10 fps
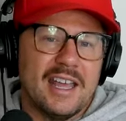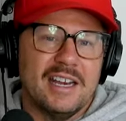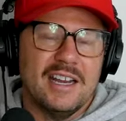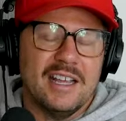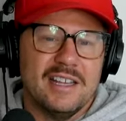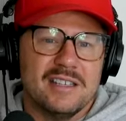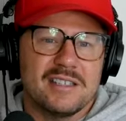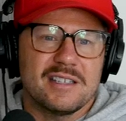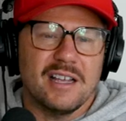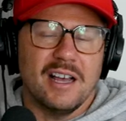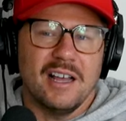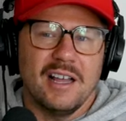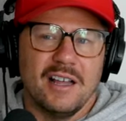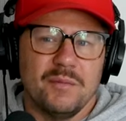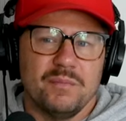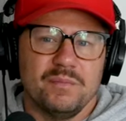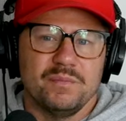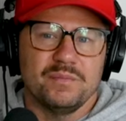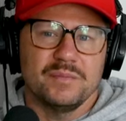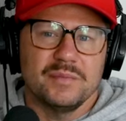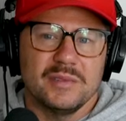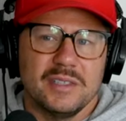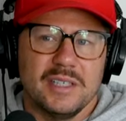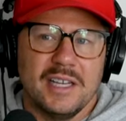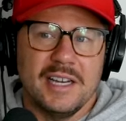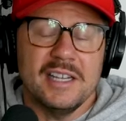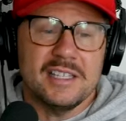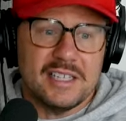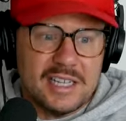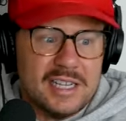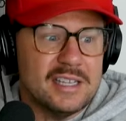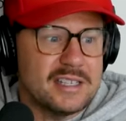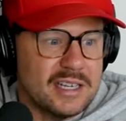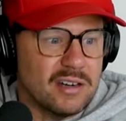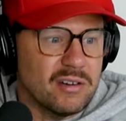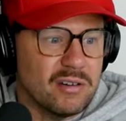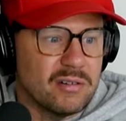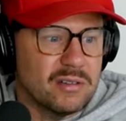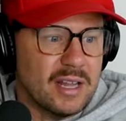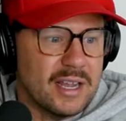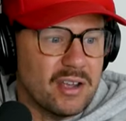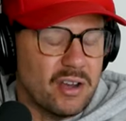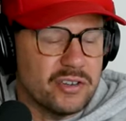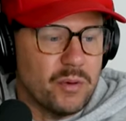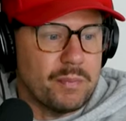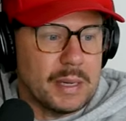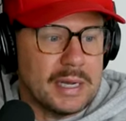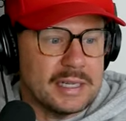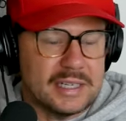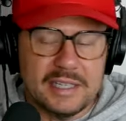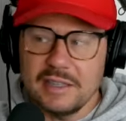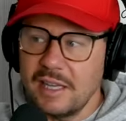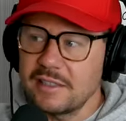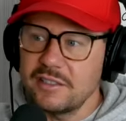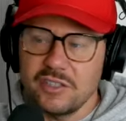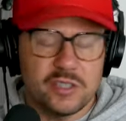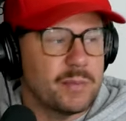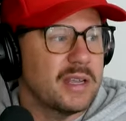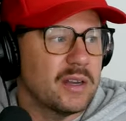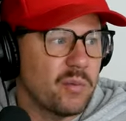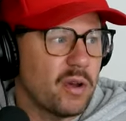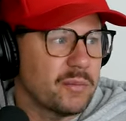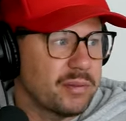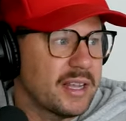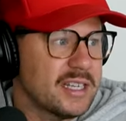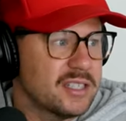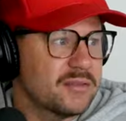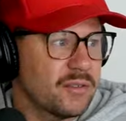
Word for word: And it is, um, it is easier, like, on your body, like, to just be in one place